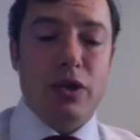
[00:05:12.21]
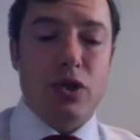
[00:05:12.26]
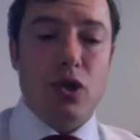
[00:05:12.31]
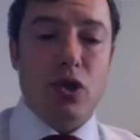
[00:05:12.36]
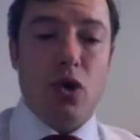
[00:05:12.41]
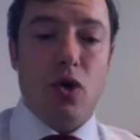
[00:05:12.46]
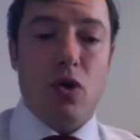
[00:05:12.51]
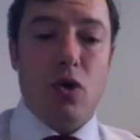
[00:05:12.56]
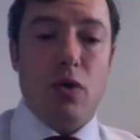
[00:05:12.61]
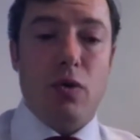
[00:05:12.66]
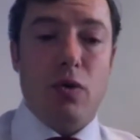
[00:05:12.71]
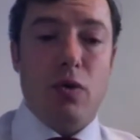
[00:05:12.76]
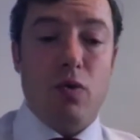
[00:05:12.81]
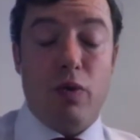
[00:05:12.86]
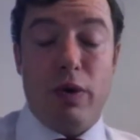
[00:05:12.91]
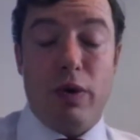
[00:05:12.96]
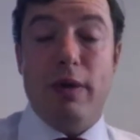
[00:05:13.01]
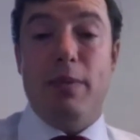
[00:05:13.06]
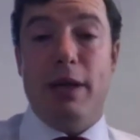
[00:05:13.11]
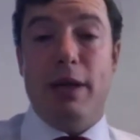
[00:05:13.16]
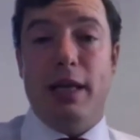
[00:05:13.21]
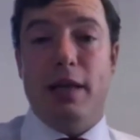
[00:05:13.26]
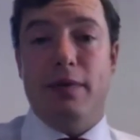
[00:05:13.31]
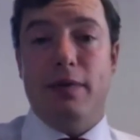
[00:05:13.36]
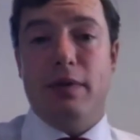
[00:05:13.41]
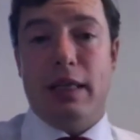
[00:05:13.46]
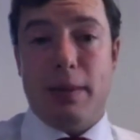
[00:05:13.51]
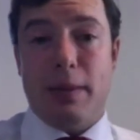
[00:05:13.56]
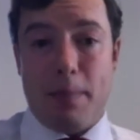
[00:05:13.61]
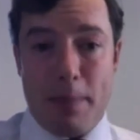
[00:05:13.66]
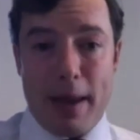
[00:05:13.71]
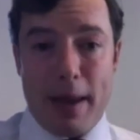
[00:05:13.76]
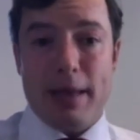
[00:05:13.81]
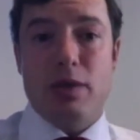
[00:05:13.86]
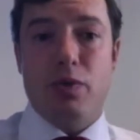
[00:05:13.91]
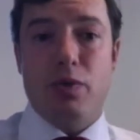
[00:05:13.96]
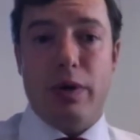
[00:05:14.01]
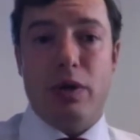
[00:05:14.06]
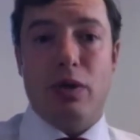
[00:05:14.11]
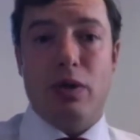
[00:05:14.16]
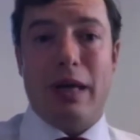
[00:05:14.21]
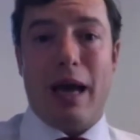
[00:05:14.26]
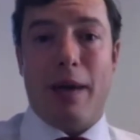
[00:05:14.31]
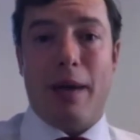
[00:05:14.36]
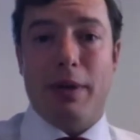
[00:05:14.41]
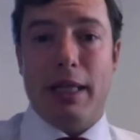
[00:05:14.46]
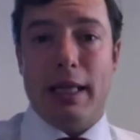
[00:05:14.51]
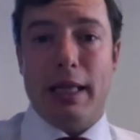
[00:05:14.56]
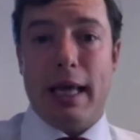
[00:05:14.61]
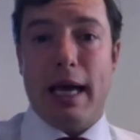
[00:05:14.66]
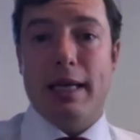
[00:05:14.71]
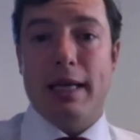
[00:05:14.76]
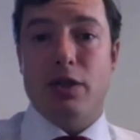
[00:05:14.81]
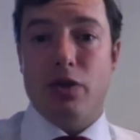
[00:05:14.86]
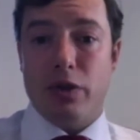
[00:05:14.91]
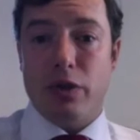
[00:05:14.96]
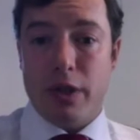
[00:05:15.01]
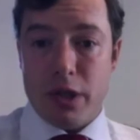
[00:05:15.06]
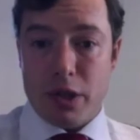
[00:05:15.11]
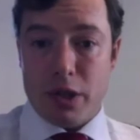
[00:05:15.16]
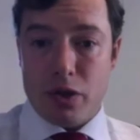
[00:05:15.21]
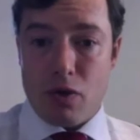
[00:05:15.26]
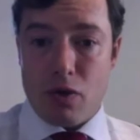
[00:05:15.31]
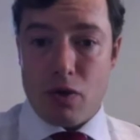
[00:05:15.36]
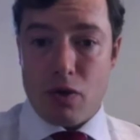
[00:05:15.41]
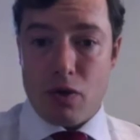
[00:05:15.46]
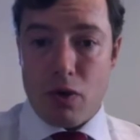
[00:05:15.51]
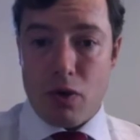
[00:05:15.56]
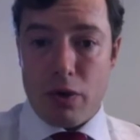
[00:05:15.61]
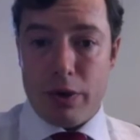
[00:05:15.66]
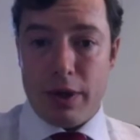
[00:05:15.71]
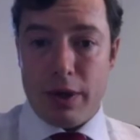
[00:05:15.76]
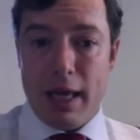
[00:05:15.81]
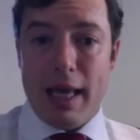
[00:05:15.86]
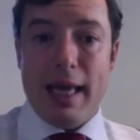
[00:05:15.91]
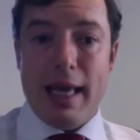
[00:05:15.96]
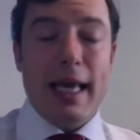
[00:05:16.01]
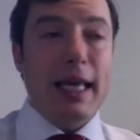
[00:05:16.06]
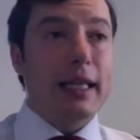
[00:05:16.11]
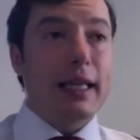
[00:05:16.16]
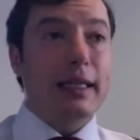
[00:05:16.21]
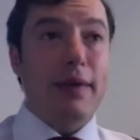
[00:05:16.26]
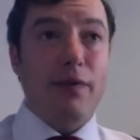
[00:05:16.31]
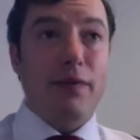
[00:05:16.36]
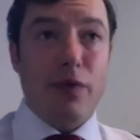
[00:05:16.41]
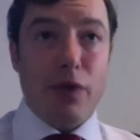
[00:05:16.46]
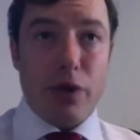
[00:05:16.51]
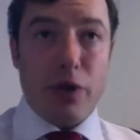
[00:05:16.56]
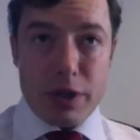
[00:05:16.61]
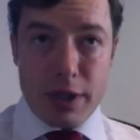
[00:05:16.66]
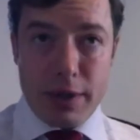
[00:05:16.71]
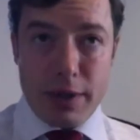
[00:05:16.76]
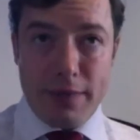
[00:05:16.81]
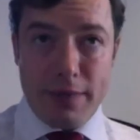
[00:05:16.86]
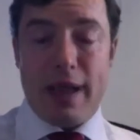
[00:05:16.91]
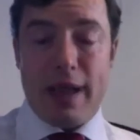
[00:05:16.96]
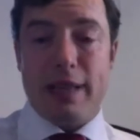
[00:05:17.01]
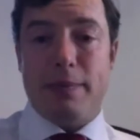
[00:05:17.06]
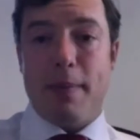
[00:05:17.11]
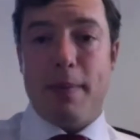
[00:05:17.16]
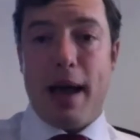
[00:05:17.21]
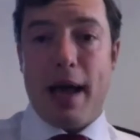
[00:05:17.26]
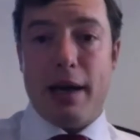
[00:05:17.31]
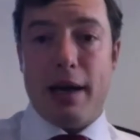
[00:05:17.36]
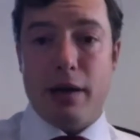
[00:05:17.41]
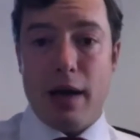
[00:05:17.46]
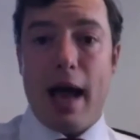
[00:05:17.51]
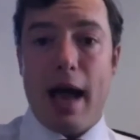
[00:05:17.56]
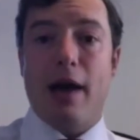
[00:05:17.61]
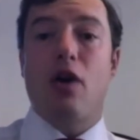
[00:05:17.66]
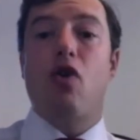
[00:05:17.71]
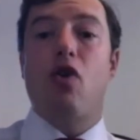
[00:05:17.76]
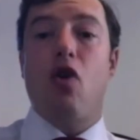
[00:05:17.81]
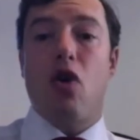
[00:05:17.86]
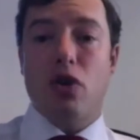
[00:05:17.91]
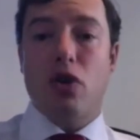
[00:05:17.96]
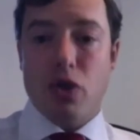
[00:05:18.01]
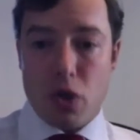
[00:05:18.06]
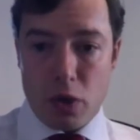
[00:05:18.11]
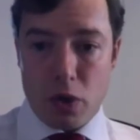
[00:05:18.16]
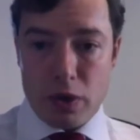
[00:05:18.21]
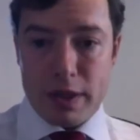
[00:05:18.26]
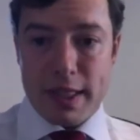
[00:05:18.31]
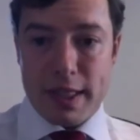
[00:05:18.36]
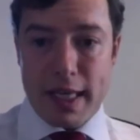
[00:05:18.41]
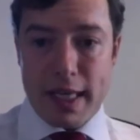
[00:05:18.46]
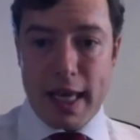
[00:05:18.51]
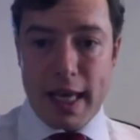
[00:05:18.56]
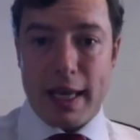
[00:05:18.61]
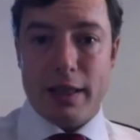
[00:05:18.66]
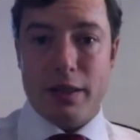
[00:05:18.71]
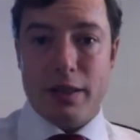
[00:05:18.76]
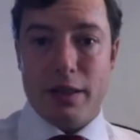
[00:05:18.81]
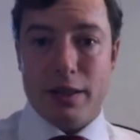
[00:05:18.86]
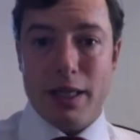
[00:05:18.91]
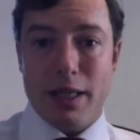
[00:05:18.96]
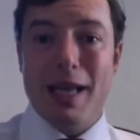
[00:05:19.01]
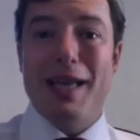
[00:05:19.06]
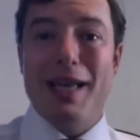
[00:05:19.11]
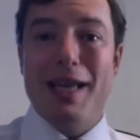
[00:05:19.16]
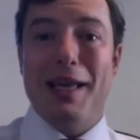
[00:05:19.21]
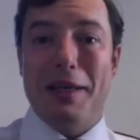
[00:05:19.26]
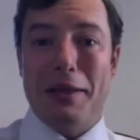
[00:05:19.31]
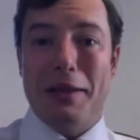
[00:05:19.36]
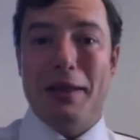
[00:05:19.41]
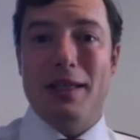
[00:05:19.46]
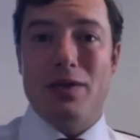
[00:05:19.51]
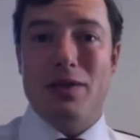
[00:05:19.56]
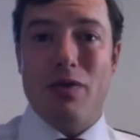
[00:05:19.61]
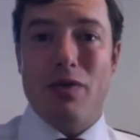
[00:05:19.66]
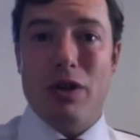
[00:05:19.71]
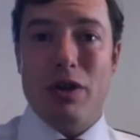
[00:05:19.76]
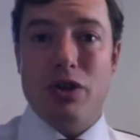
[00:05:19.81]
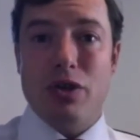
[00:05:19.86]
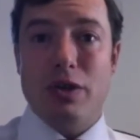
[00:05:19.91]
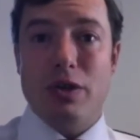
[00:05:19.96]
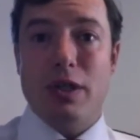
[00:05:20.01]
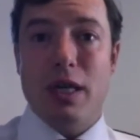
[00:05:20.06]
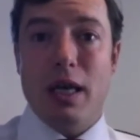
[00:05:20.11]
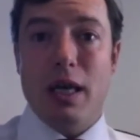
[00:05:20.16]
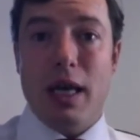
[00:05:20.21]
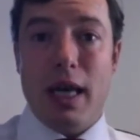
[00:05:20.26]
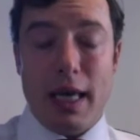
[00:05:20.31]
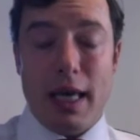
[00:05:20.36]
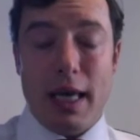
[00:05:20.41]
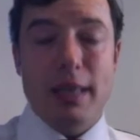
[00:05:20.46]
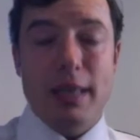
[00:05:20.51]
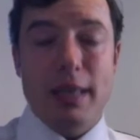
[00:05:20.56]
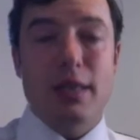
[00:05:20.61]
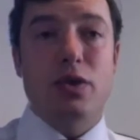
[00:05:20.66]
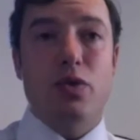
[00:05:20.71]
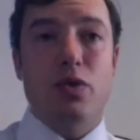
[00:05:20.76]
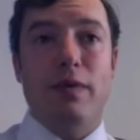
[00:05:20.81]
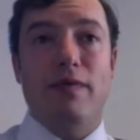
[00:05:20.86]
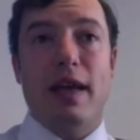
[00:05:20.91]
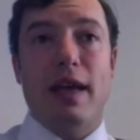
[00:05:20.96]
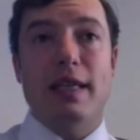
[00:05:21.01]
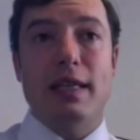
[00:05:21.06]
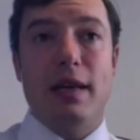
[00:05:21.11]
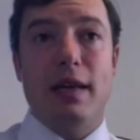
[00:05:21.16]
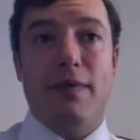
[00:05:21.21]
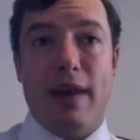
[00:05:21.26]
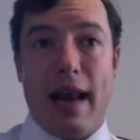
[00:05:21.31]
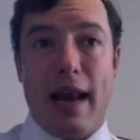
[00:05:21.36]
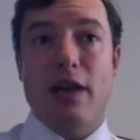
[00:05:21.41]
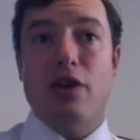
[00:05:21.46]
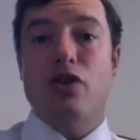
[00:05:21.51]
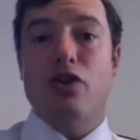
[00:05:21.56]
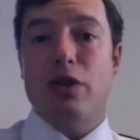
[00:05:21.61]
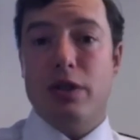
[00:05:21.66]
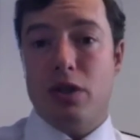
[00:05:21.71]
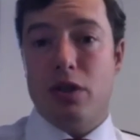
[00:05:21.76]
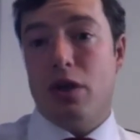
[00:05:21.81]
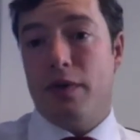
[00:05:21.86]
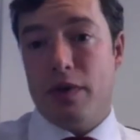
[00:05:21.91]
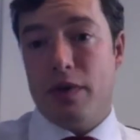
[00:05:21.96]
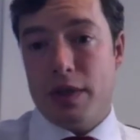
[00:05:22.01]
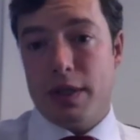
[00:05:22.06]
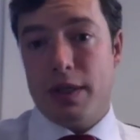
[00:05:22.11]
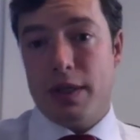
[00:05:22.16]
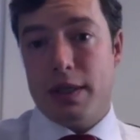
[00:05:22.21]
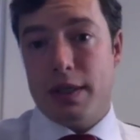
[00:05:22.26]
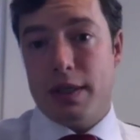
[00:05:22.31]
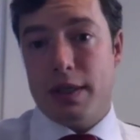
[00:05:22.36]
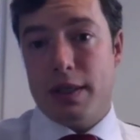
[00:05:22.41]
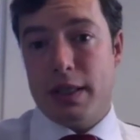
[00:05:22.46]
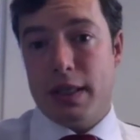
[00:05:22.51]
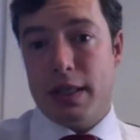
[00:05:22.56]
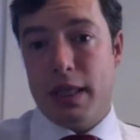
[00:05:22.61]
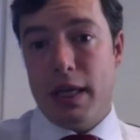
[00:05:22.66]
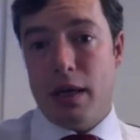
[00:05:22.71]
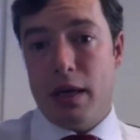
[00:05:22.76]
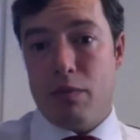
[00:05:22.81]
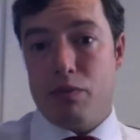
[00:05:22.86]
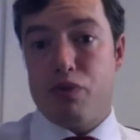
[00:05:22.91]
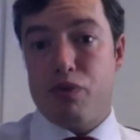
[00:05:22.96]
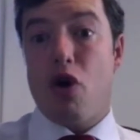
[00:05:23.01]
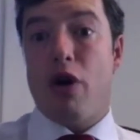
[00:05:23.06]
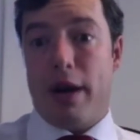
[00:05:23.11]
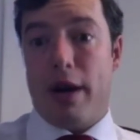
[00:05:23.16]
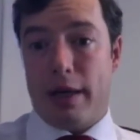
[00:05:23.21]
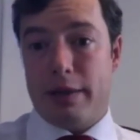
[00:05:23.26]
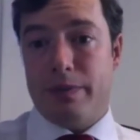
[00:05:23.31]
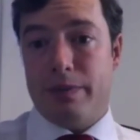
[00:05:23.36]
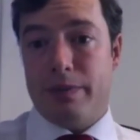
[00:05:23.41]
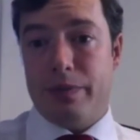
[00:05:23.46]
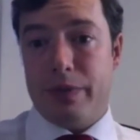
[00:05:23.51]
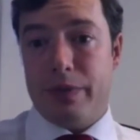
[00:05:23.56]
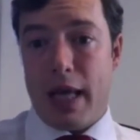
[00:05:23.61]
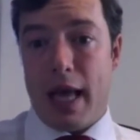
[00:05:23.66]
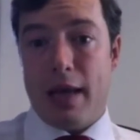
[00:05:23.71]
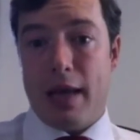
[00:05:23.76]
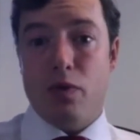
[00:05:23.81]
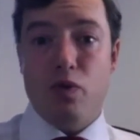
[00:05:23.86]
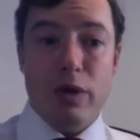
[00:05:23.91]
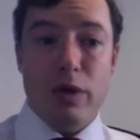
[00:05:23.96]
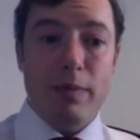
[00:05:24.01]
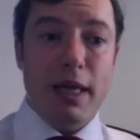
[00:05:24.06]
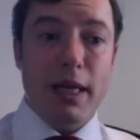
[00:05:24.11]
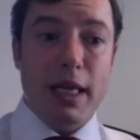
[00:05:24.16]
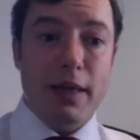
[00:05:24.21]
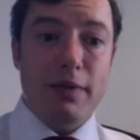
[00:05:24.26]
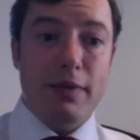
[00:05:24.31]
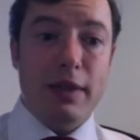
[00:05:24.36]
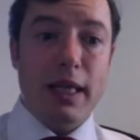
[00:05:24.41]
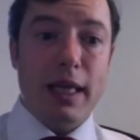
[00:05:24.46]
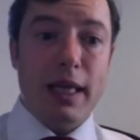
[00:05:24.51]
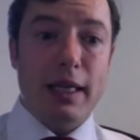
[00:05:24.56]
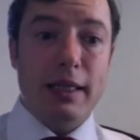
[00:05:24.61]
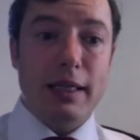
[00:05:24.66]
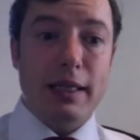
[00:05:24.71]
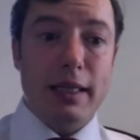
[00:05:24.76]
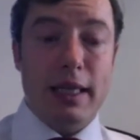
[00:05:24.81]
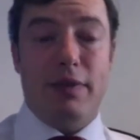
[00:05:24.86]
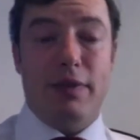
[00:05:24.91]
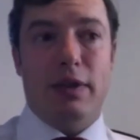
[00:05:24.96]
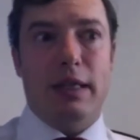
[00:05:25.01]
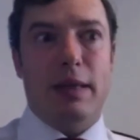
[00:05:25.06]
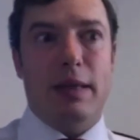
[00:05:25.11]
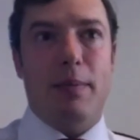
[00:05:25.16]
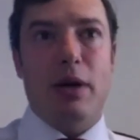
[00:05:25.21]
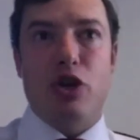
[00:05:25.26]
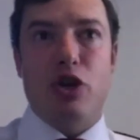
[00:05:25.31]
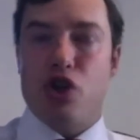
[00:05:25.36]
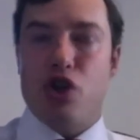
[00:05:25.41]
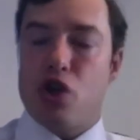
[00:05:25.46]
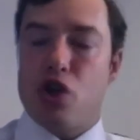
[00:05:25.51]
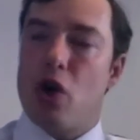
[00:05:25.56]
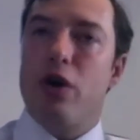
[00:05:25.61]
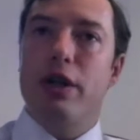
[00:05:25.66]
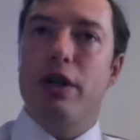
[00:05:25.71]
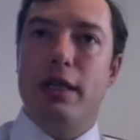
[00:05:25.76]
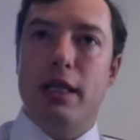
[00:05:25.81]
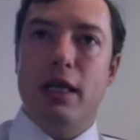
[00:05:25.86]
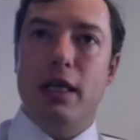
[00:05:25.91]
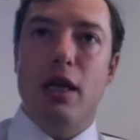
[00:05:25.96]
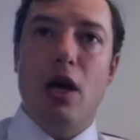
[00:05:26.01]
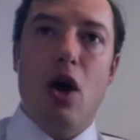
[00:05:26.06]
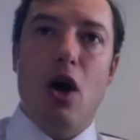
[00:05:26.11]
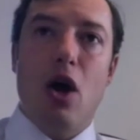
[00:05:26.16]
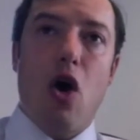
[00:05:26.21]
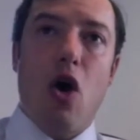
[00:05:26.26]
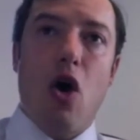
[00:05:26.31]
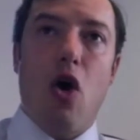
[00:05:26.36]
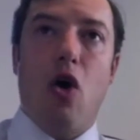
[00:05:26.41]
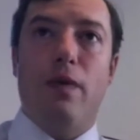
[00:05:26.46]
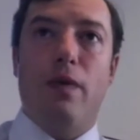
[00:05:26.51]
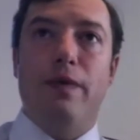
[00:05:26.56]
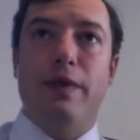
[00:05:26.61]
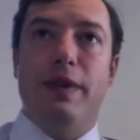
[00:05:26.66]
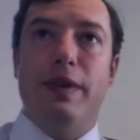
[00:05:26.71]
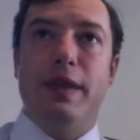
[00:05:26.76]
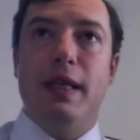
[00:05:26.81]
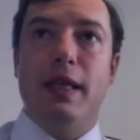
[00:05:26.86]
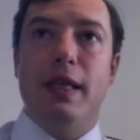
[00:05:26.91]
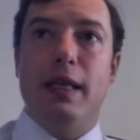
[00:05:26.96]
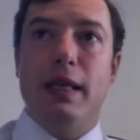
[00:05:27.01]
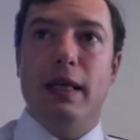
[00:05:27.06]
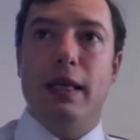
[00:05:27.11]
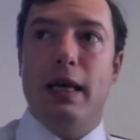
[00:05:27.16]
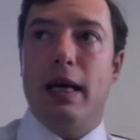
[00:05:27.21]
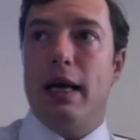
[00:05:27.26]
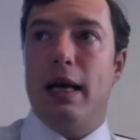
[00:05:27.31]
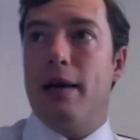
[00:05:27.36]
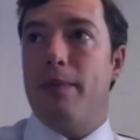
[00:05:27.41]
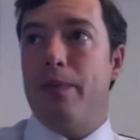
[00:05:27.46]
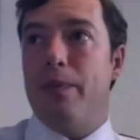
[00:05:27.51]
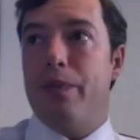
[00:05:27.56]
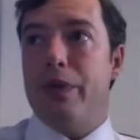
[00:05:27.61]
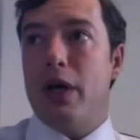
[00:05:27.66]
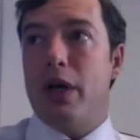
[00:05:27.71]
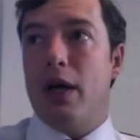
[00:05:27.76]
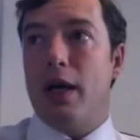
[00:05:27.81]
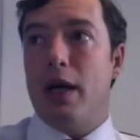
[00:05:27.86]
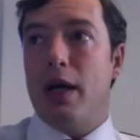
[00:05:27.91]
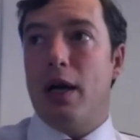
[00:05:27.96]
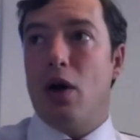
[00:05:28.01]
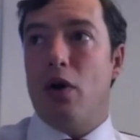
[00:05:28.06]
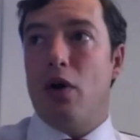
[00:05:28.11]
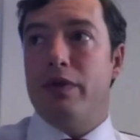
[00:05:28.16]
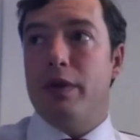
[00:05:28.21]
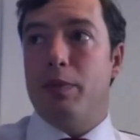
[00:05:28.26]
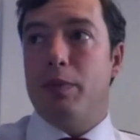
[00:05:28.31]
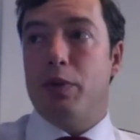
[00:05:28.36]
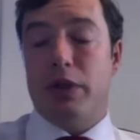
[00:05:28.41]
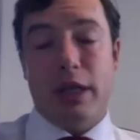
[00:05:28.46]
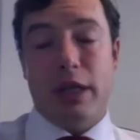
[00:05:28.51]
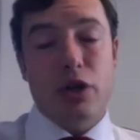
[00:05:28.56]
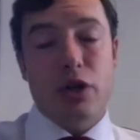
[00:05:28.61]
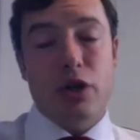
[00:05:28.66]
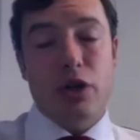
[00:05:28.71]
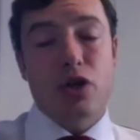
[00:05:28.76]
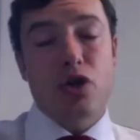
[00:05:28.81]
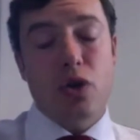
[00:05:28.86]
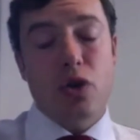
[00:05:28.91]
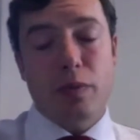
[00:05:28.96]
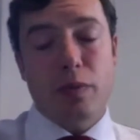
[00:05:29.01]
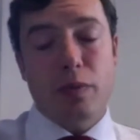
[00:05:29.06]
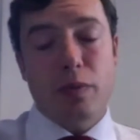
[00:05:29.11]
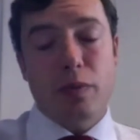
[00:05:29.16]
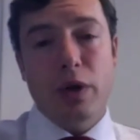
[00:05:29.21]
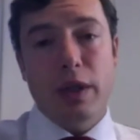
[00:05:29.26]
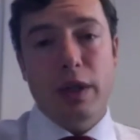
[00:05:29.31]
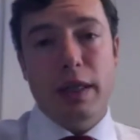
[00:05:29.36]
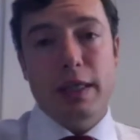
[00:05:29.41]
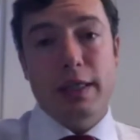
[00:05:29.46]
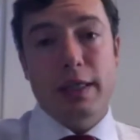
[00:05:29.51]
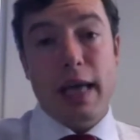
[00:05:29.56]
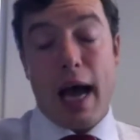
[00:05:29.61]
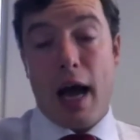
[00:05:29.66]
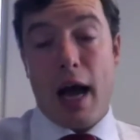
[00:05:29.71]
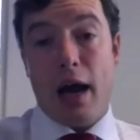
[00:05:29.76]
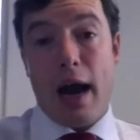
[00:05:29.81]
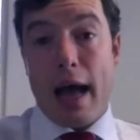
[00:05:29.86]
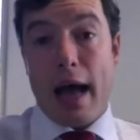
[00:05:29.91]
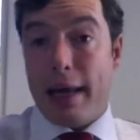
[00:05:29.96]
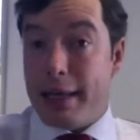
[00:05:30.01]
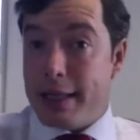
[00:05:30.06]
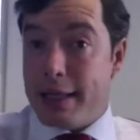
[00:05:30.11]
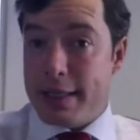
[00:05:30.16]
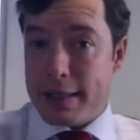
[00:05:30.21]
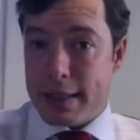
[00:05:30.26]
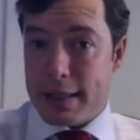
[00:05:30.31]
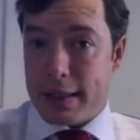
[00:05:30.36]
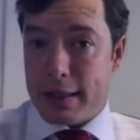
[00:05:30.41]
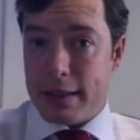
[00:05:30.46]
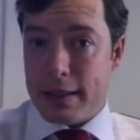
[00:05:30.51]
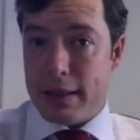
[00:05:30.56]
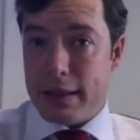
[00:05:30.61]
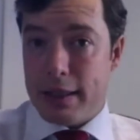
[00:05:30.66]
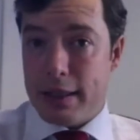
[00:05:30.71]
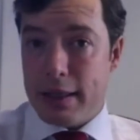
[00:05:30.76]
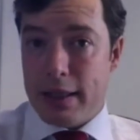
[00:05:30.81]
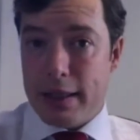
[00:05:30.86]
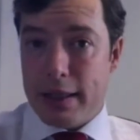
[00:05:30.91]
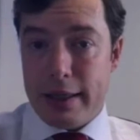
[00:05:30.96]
So we believe that the best way to capitalize on this growth in a diversified manner across all sectors in these regions is to invest in a financial services product. And we believe that given that the majority of the potential opportunities are unlisted,